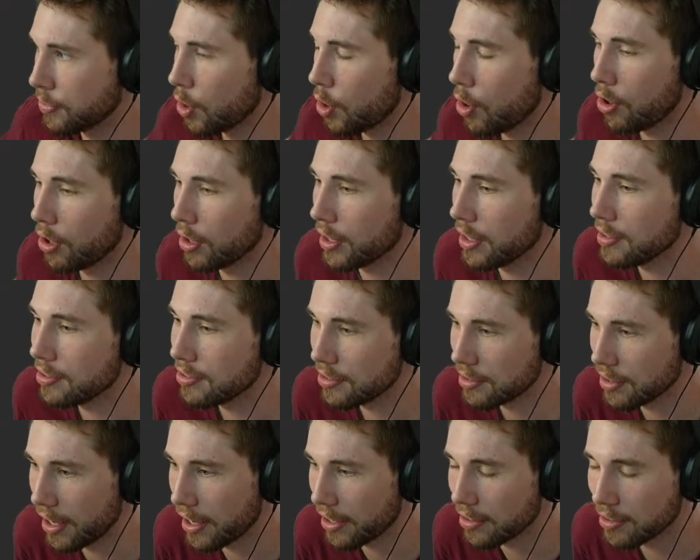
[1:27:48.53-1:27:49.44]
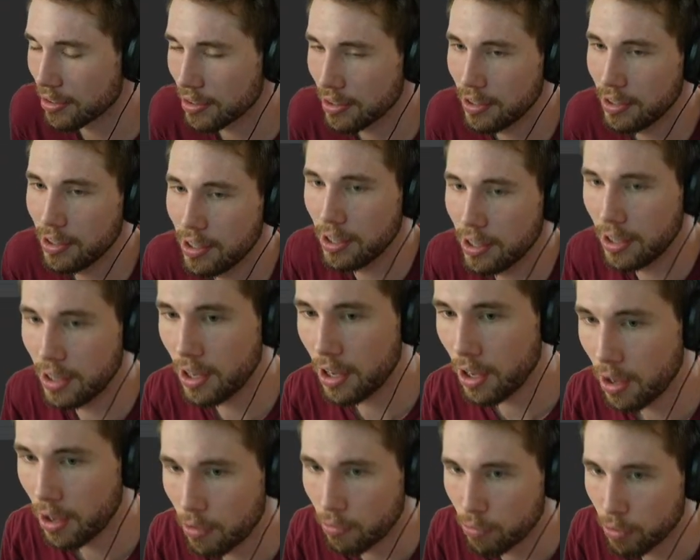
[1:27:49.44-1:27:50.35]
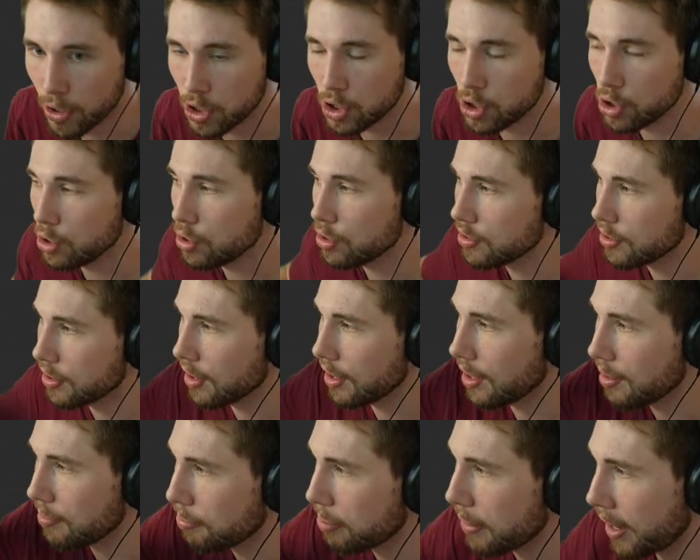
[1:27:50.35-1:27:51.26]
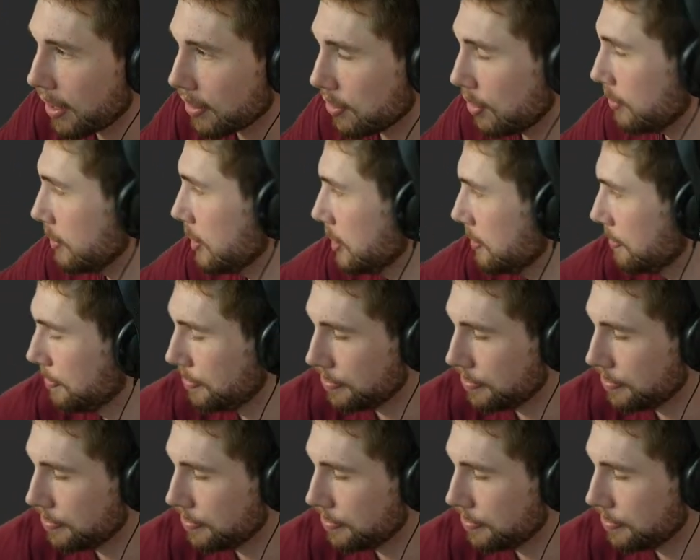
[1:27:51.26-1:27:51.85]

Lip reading: Or at least, like, reduce the impact of it.